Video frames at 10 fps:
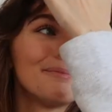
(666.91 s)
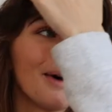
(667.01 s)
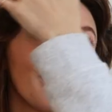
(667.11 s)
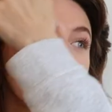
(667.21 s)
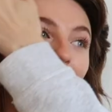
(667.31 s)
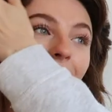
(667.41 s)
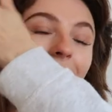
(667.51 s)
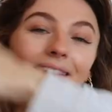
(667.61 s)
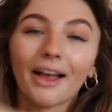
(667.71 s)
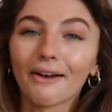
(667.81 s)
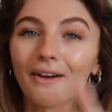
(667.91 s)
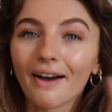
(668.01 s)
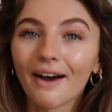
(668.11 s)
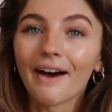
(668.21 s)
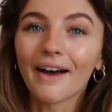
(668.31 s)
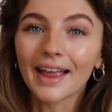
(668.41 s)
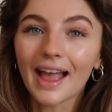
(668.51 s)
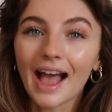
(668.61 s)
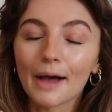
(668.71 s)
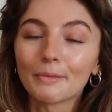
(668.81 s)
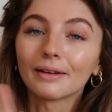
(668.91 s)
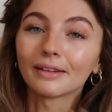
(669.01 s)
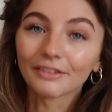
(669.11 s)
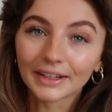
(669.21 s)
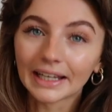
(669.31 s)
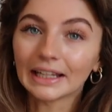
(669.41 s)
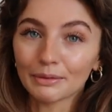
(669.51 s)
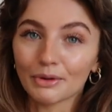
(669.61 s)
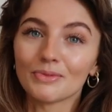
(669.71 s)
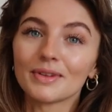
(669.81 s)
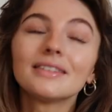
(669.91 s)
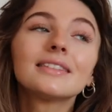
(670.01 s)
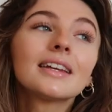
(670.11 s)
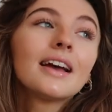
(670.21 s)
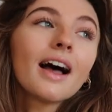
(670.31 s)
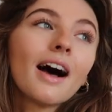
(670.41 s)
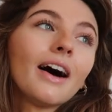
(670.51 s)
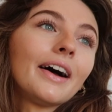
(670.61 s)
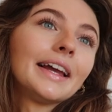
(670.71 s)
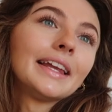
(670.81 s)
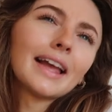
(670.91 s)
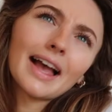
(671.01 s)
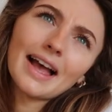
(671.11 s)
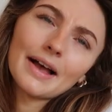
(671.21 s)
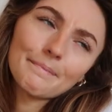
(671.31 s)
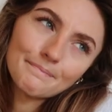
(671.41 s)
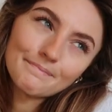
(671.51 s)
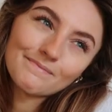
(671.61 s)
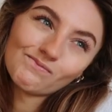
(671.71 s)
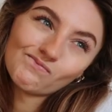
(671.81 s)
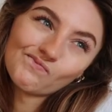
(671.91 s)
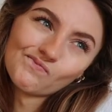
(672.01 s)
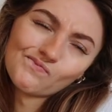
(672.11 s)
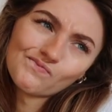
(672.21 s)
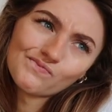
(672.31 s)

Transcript: But yeah, I am loving it at the moment. I am...